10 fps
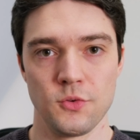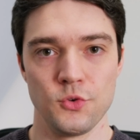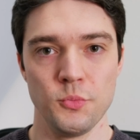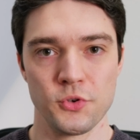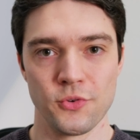
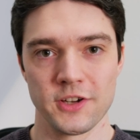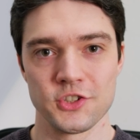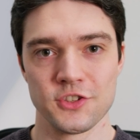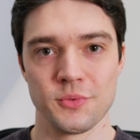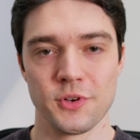Room
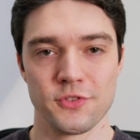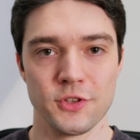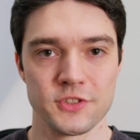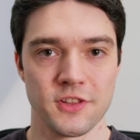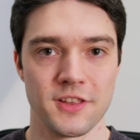correction is one of
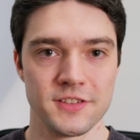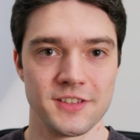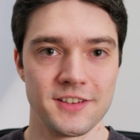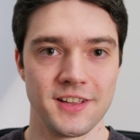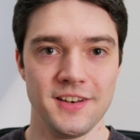those things
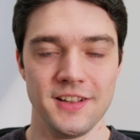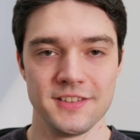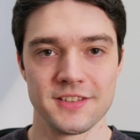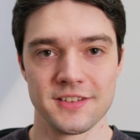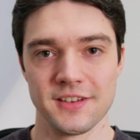that can
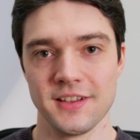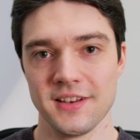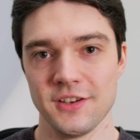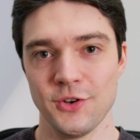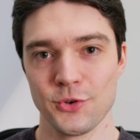instantly
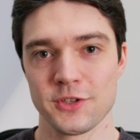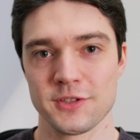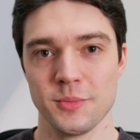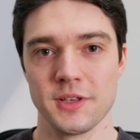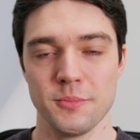and
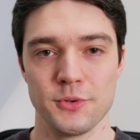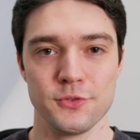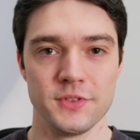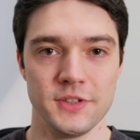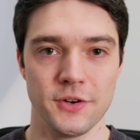noticeably
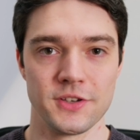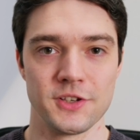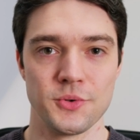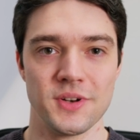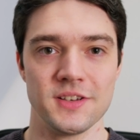improve the audio
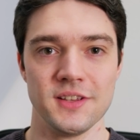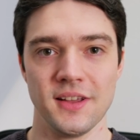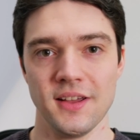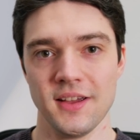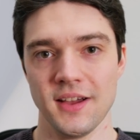
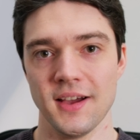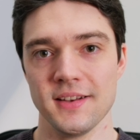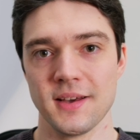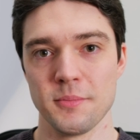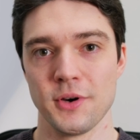quality,
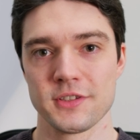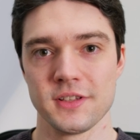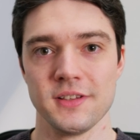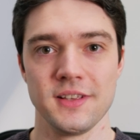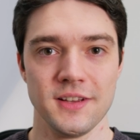and I'm
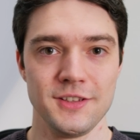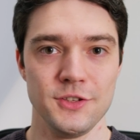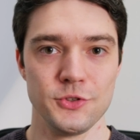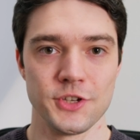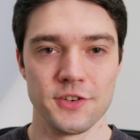personally a
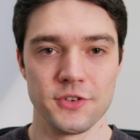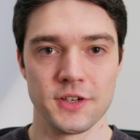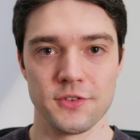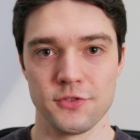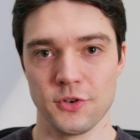huge
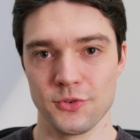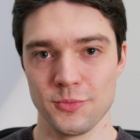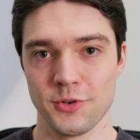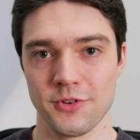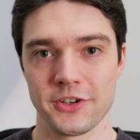advocate for room
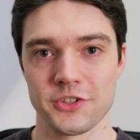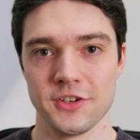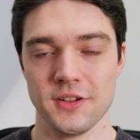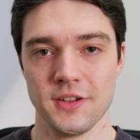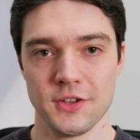
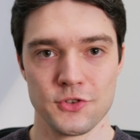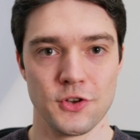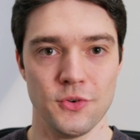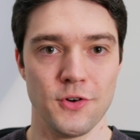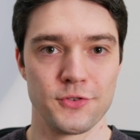correction.
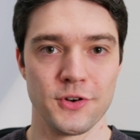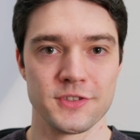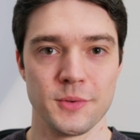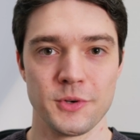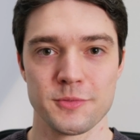So of
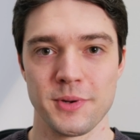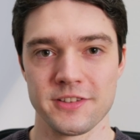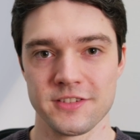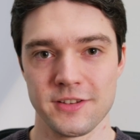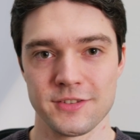course I was
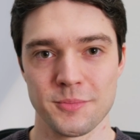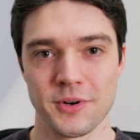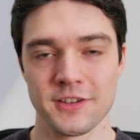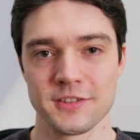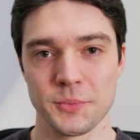pleasantly
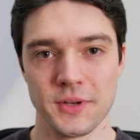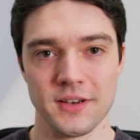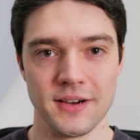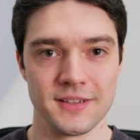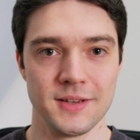surprised when
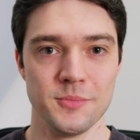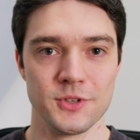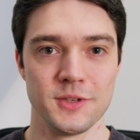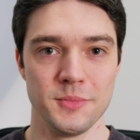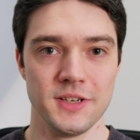IK
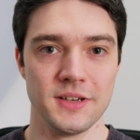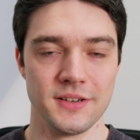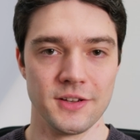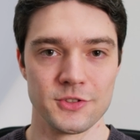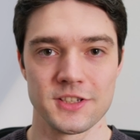Multimedia
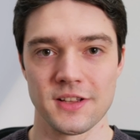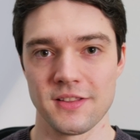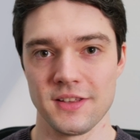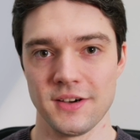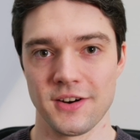announced
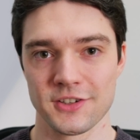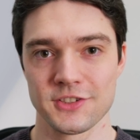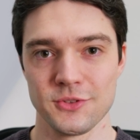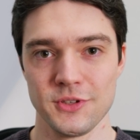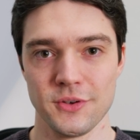the ARC
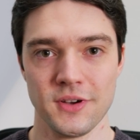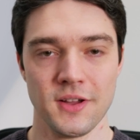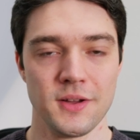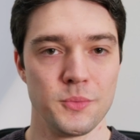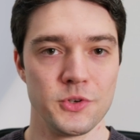Studio,
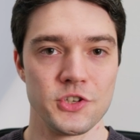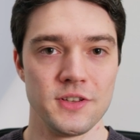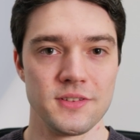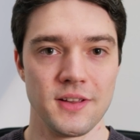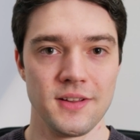which
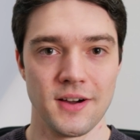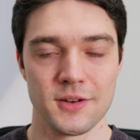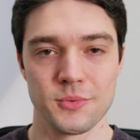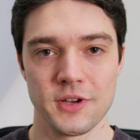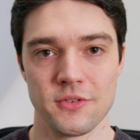is a
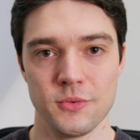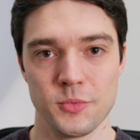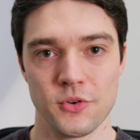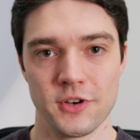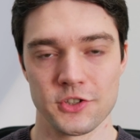hardware room
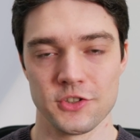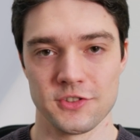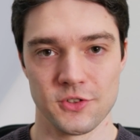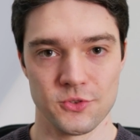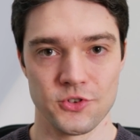correction
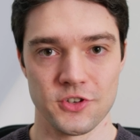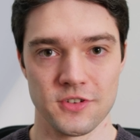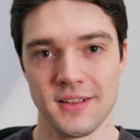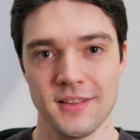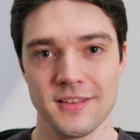solution.
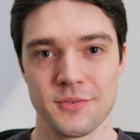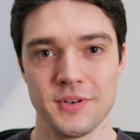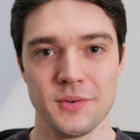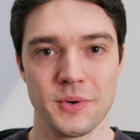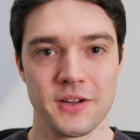In this
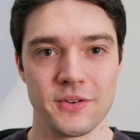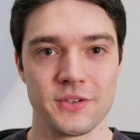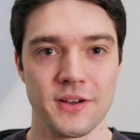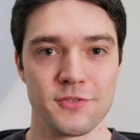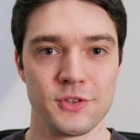video we're going
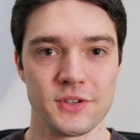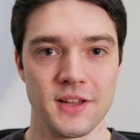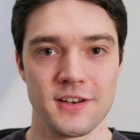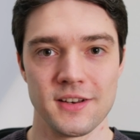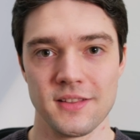to have a look
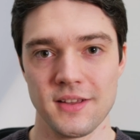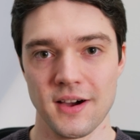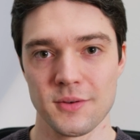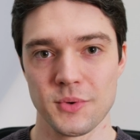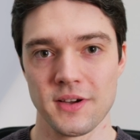at the
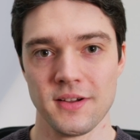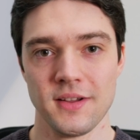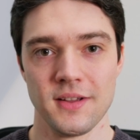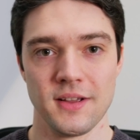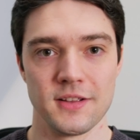hardware
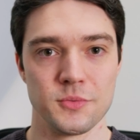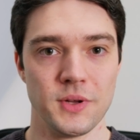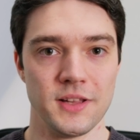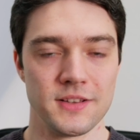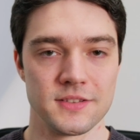as
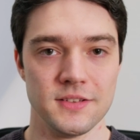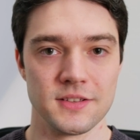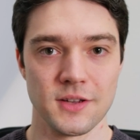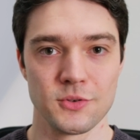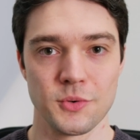well as the
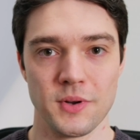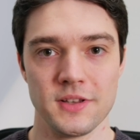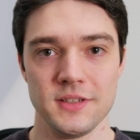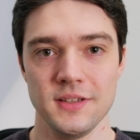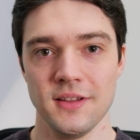sound
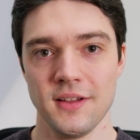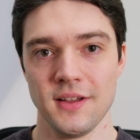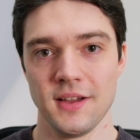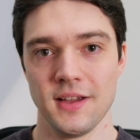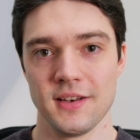quality,
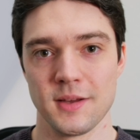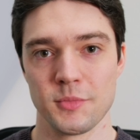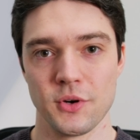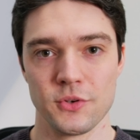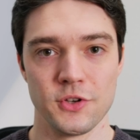and
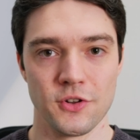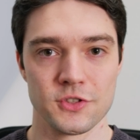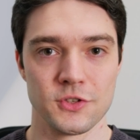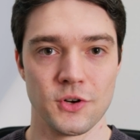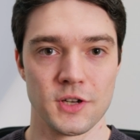I'm going to
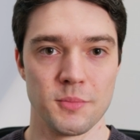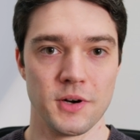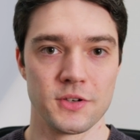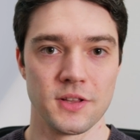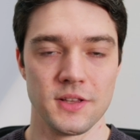also talk
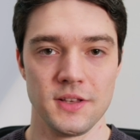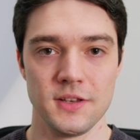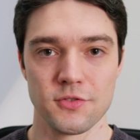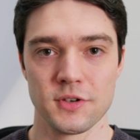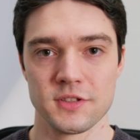about the
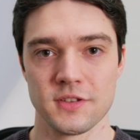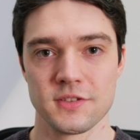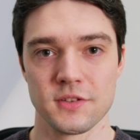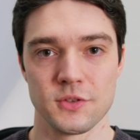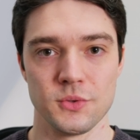
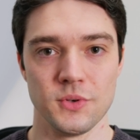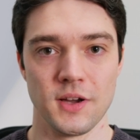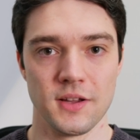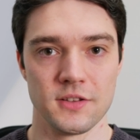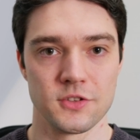differences to
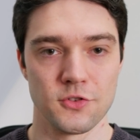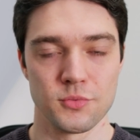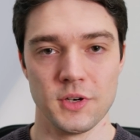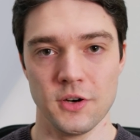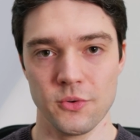a
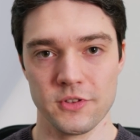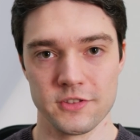software-only